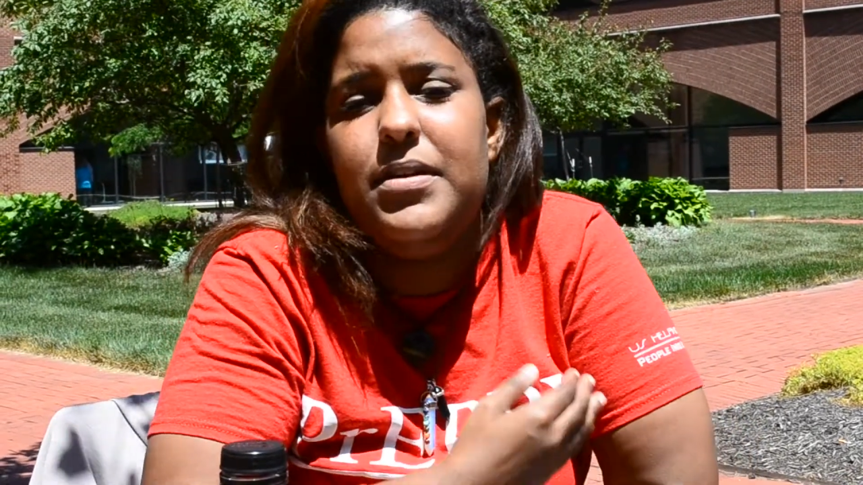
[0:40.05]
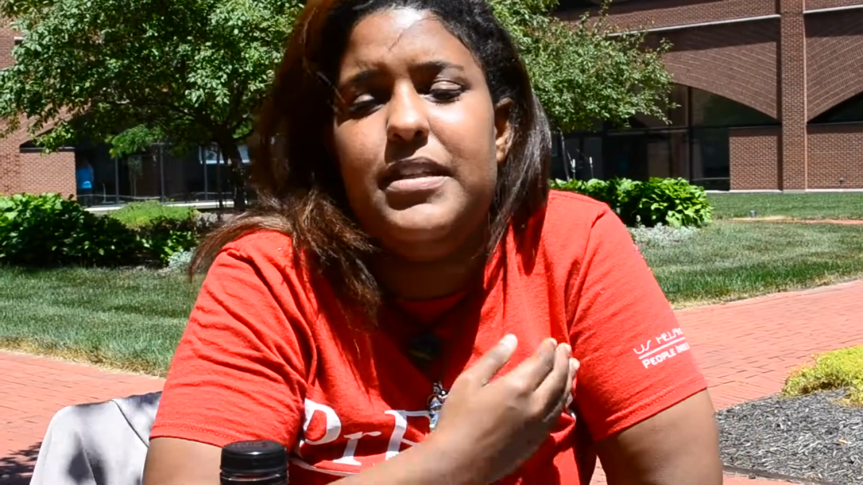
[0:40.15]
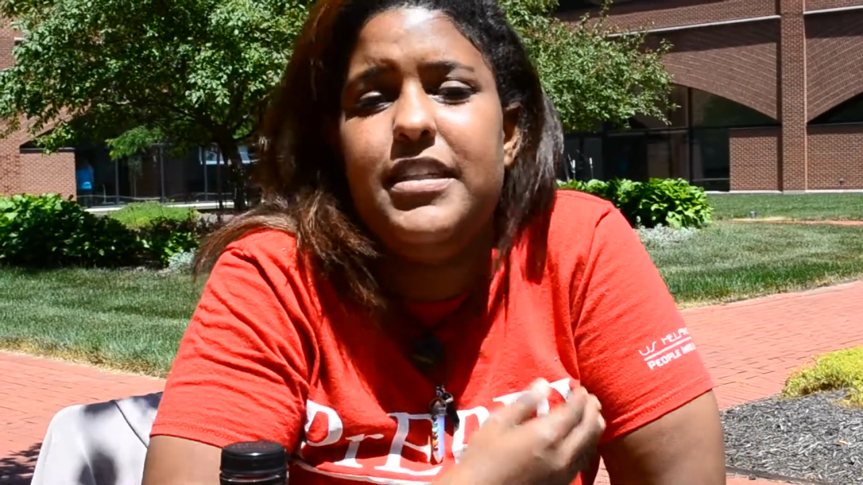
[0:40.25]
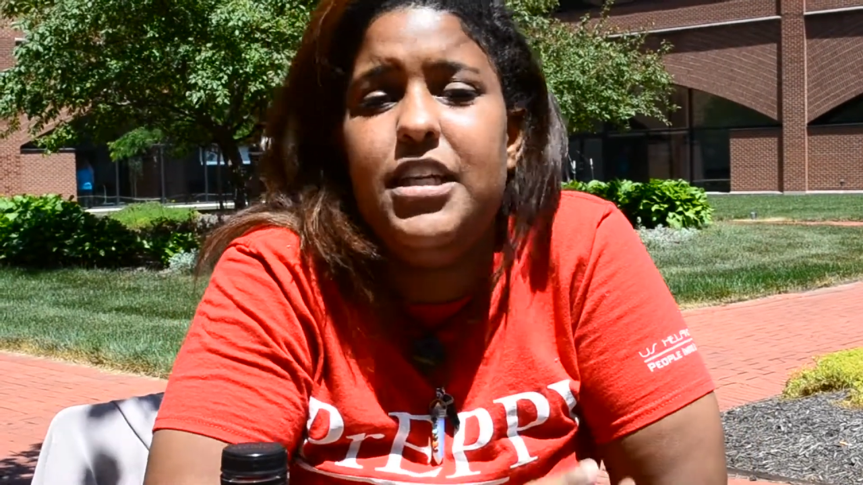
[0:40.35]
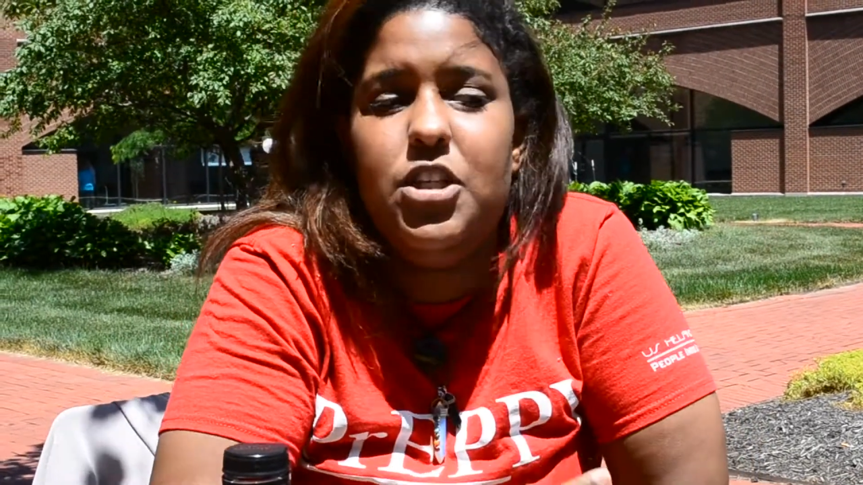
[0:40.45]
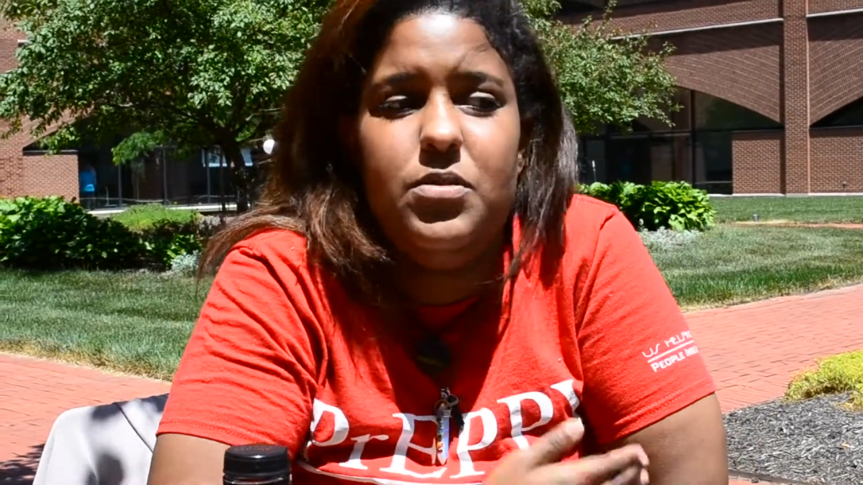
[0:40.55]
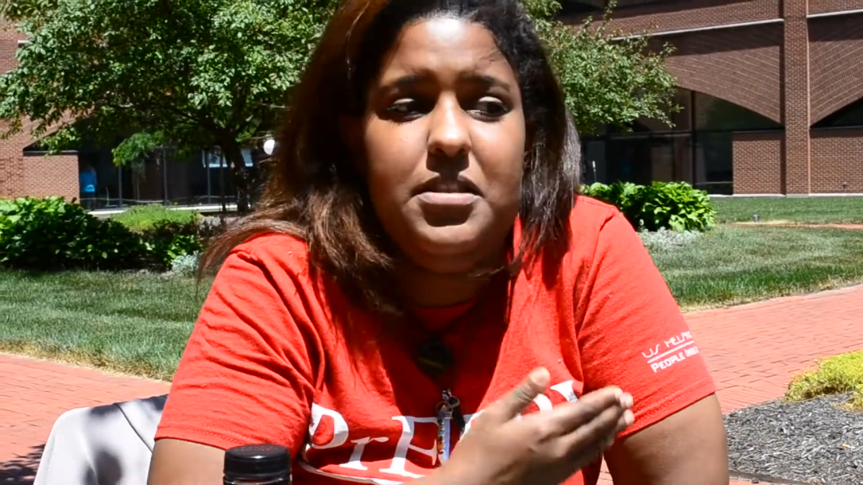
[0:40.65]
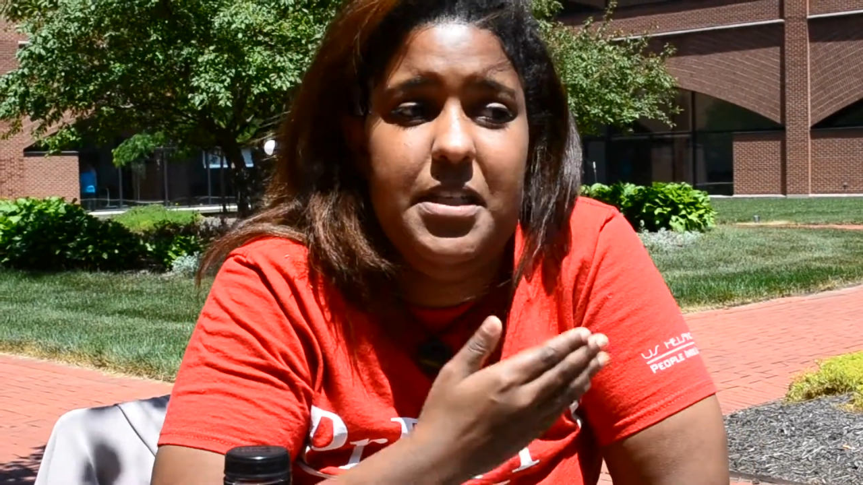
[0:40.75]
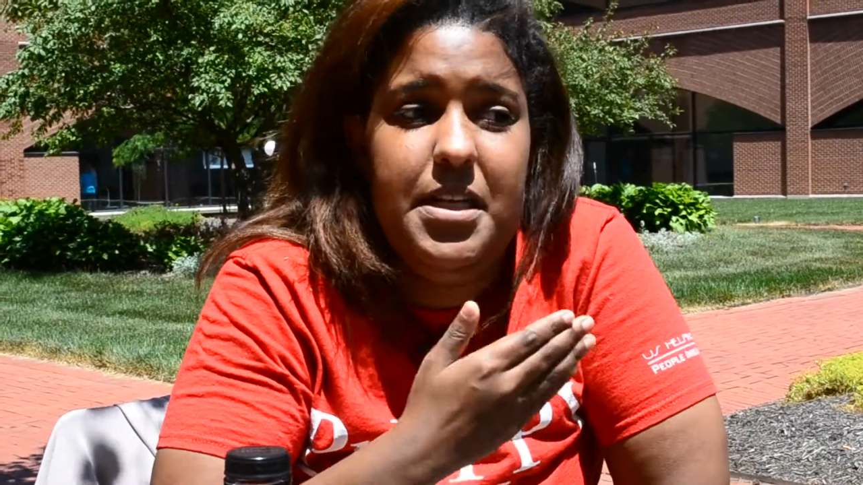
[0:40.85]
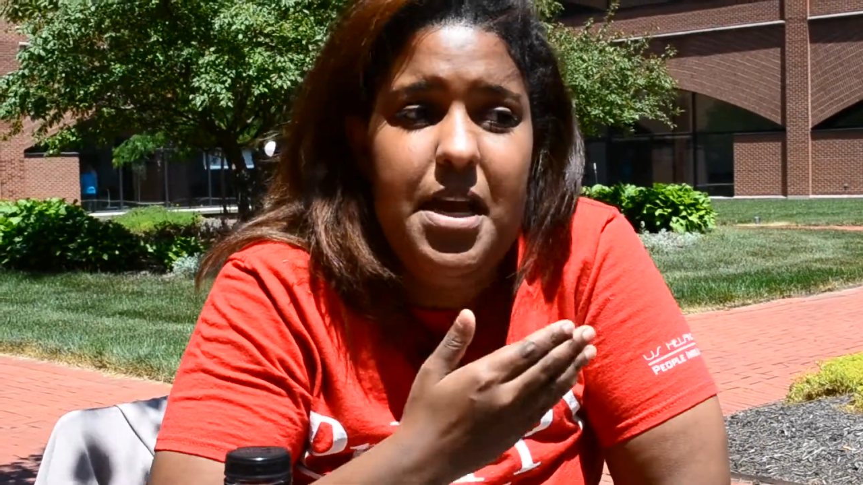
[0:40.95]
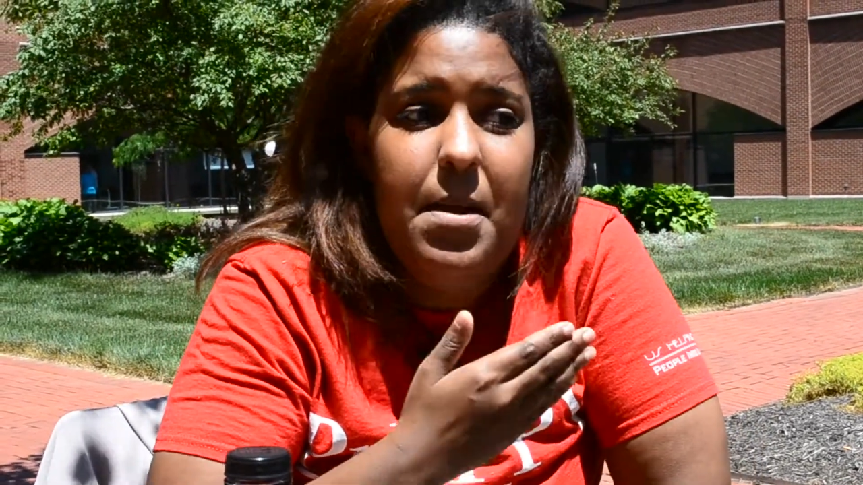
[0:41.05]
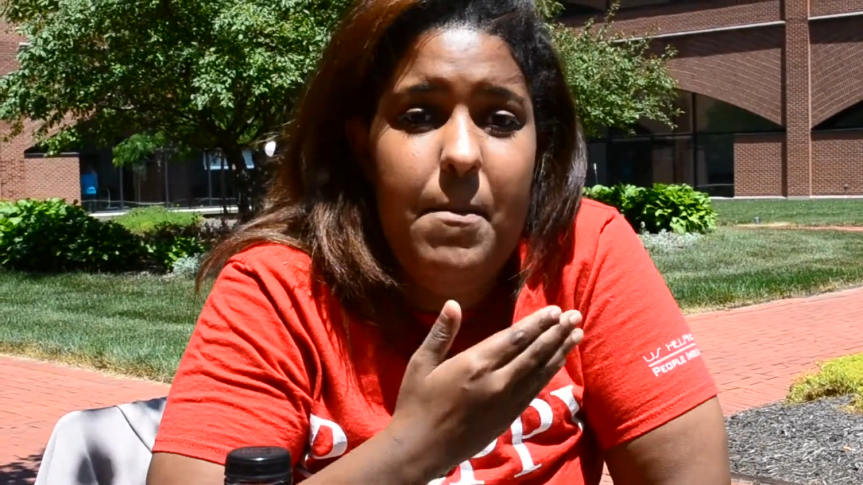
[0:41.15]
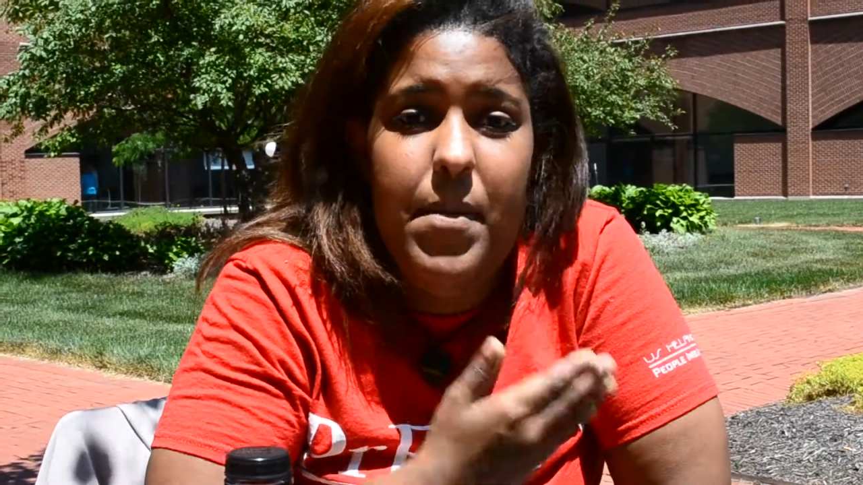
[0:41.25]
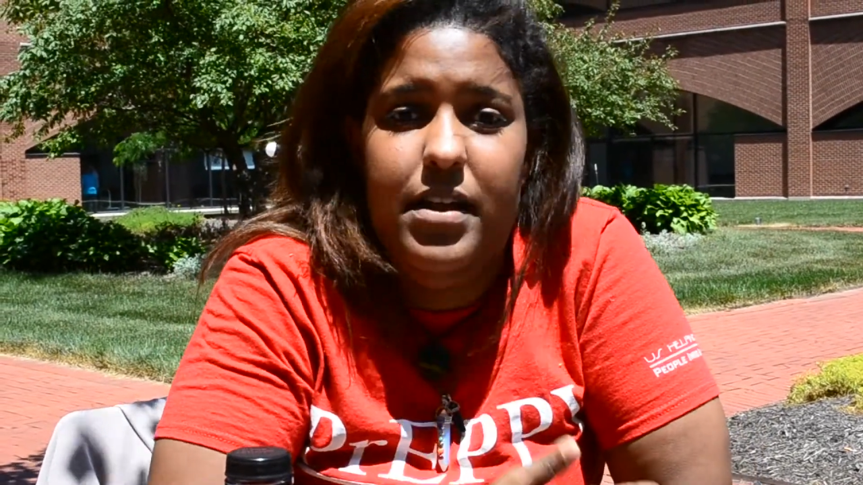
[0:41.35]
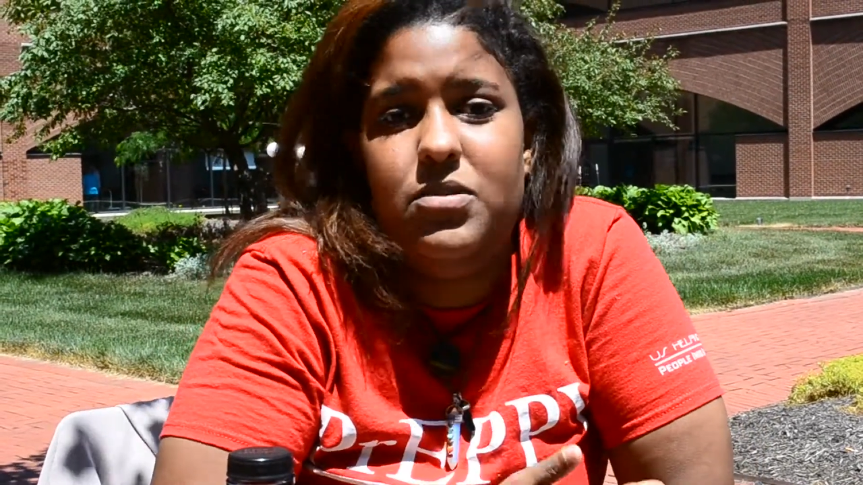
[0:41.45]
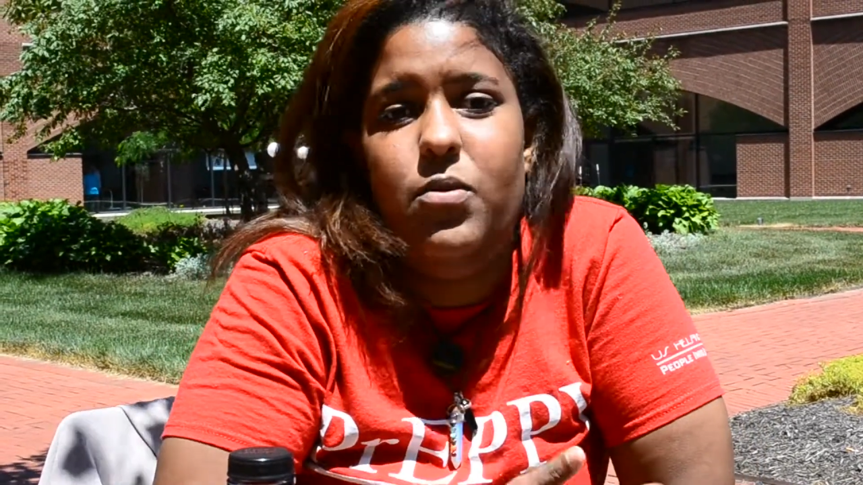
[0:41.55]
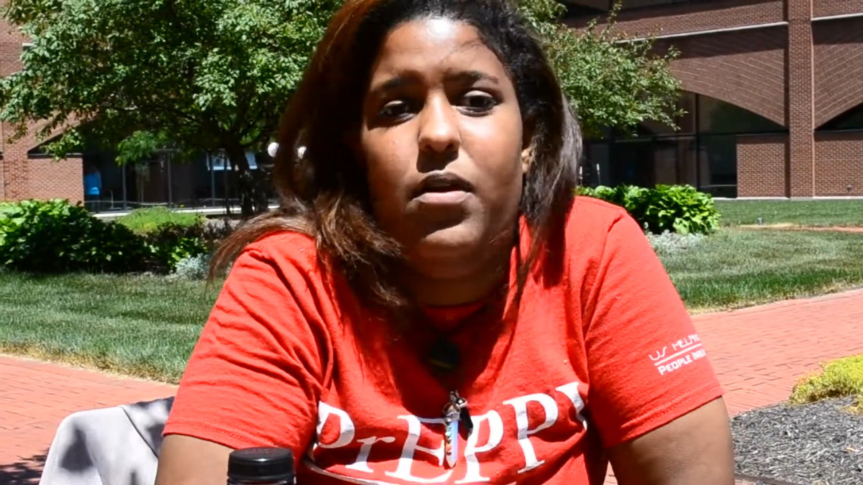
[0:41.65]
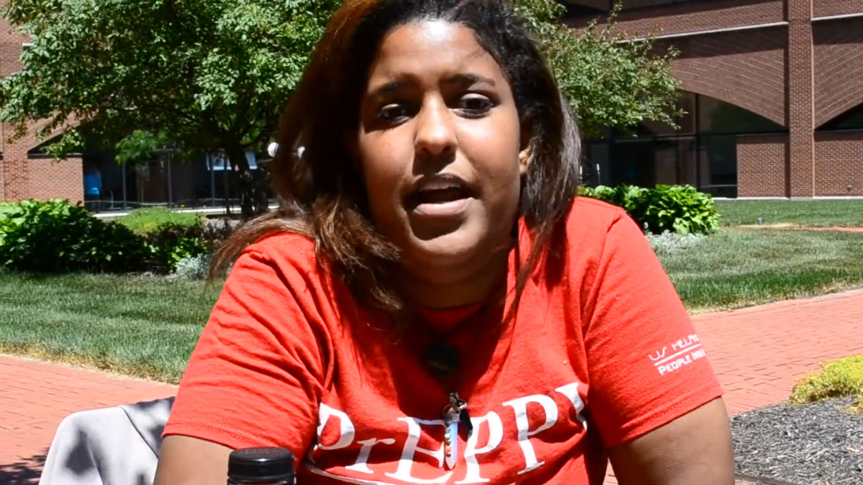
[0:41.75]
continuously mentored.